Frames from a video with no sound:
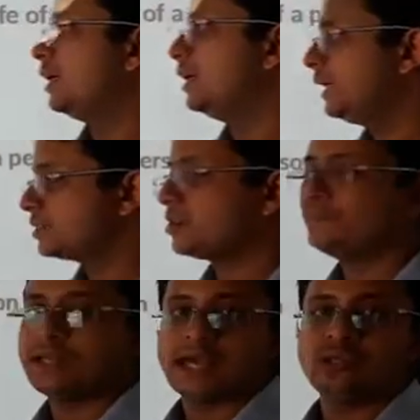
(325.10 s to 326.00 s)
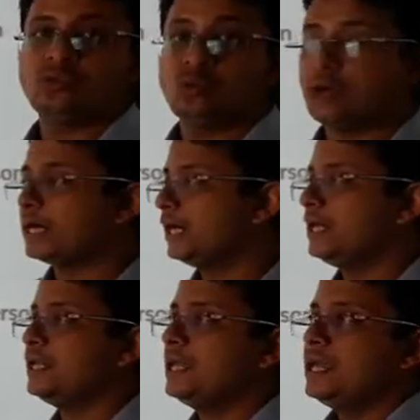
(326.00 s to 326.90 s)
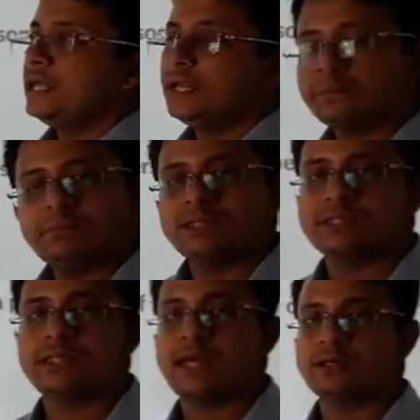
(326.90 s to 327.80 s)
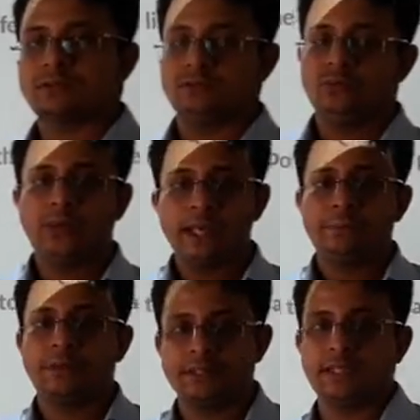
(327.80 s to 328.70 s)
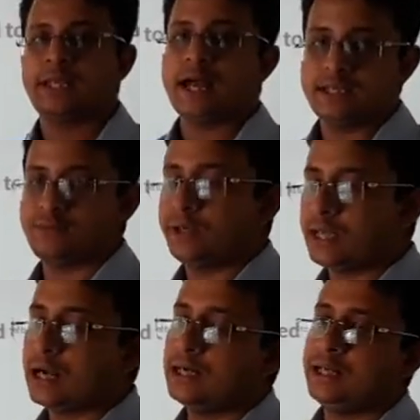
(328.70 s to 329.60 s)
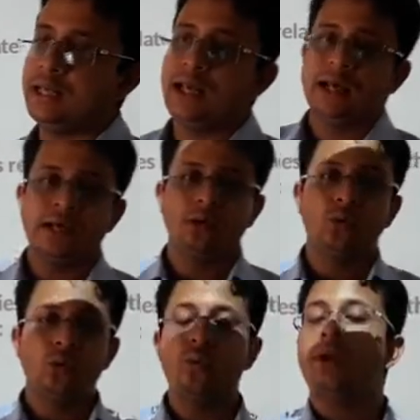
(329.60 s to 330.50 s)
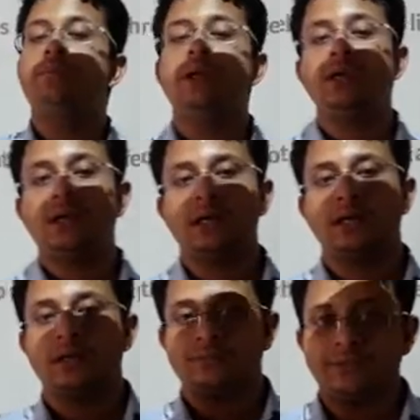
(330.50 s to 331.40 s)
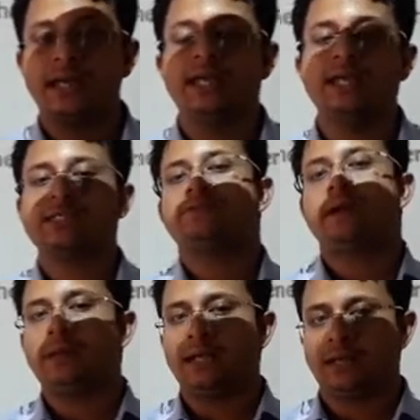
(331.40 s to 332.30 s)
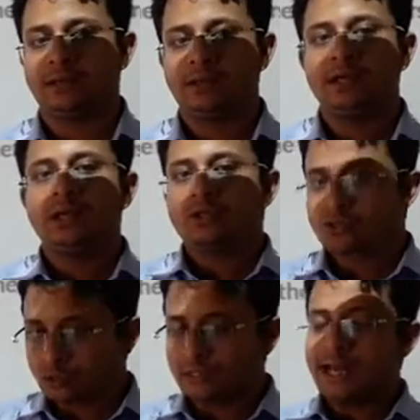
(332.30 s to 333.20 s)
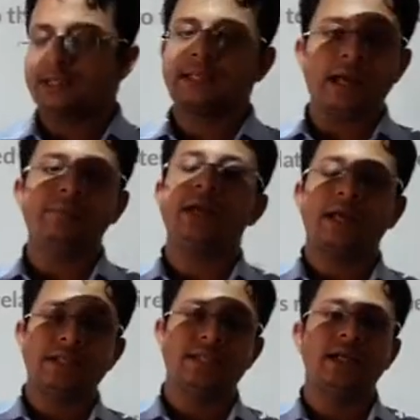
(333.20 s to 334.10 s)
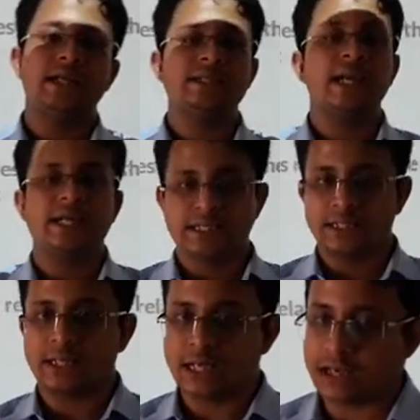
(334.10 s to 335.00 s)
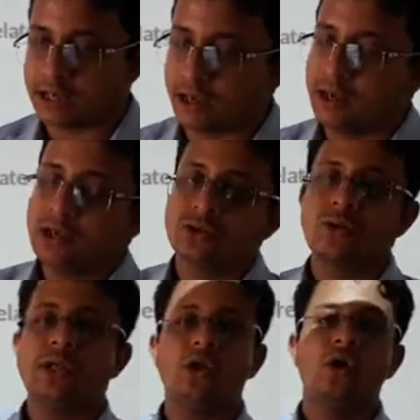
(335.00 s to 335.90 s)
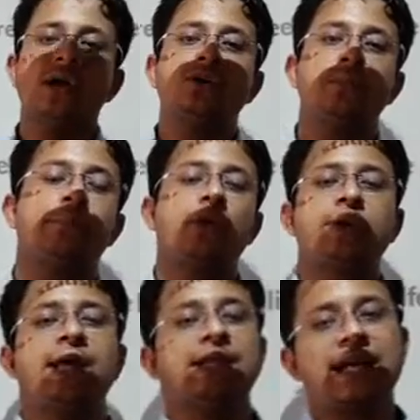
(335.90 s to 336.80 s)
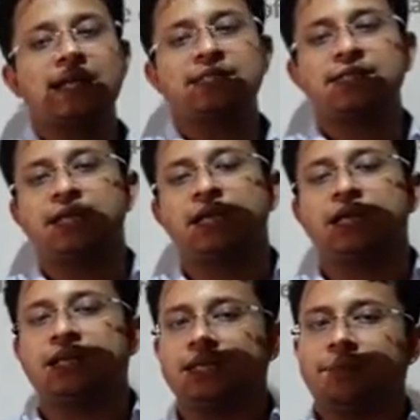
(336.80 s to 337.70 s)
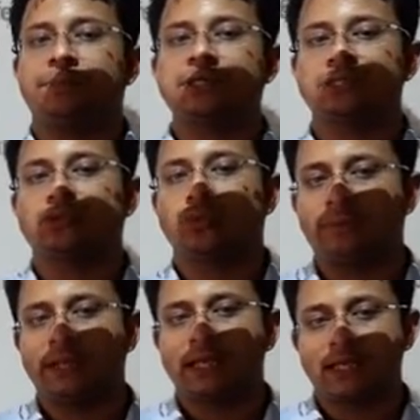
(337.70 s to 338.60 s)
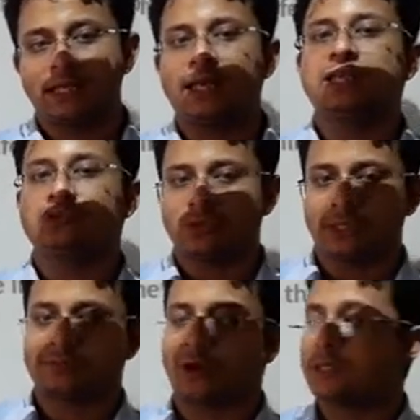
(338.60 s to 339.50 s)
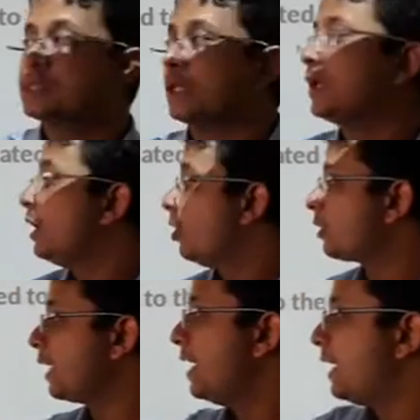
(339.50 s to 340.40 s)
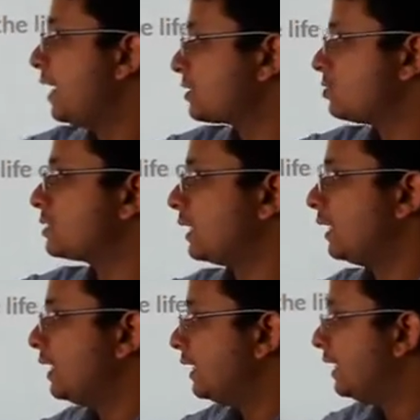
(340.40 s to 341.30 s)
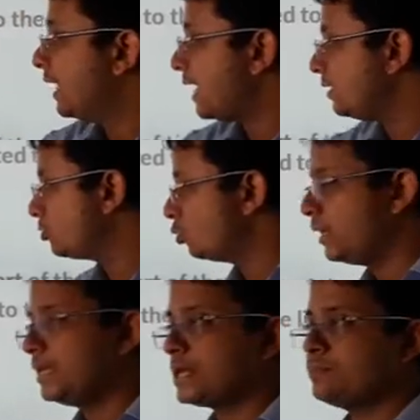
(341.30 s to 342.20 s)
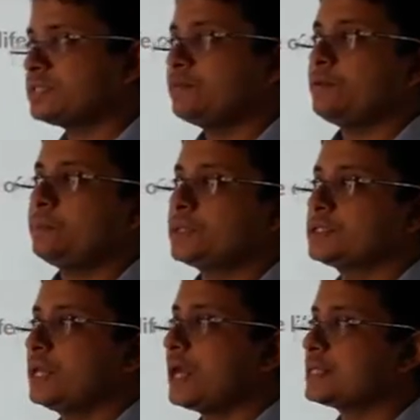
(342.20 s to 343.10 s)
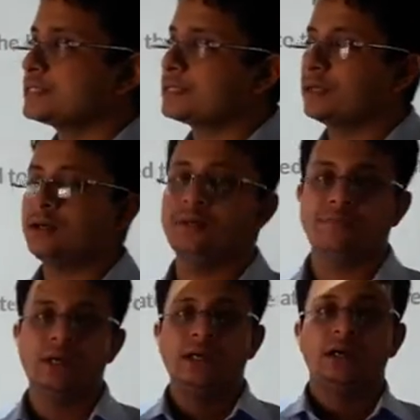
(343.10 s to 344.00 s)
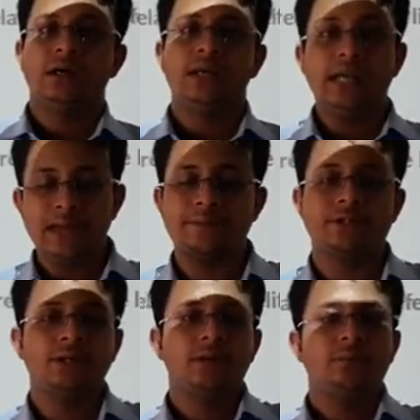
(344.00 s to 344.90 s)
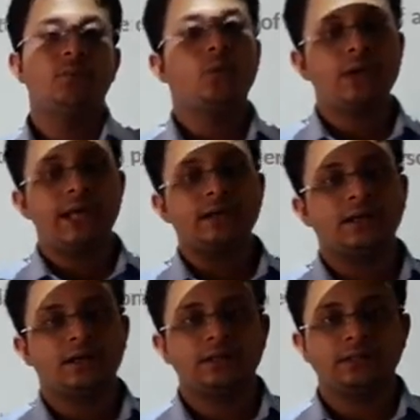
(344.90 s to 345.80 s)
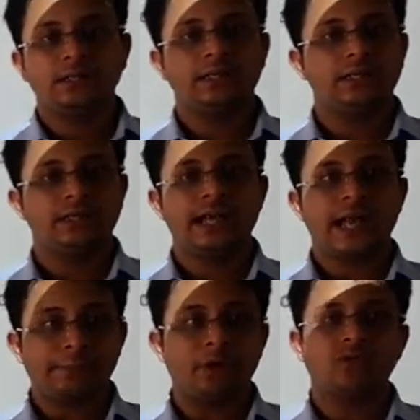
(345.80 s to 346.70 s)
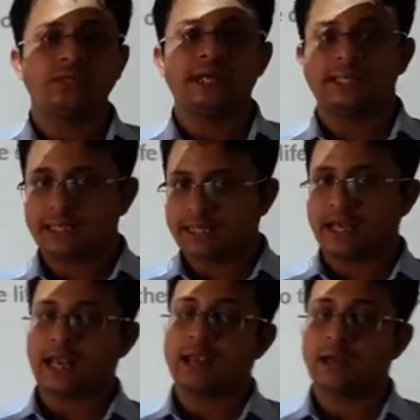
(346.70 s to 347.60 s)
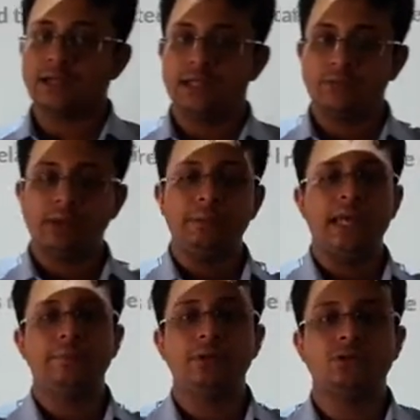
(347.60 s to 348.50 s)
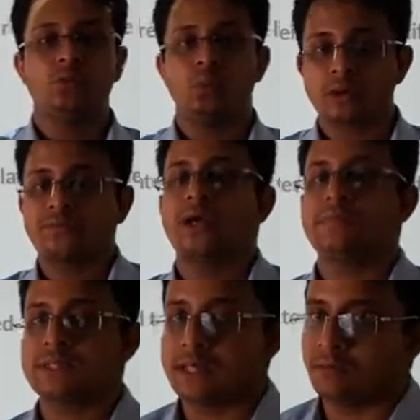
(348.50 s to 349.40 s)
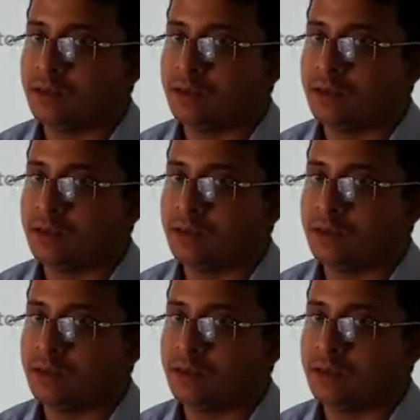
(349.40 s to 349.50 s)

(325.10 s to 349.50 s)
risk of dying too early, it means that when a person dies very early, then who will be feeding his family? So that can be considered as an uncertainty. So in order to protect that uncertainty, the persons will be taking an insurance policy. Okay, next you see, dying too late. That means if a person has lives more than the amount that he will be able to work for himself,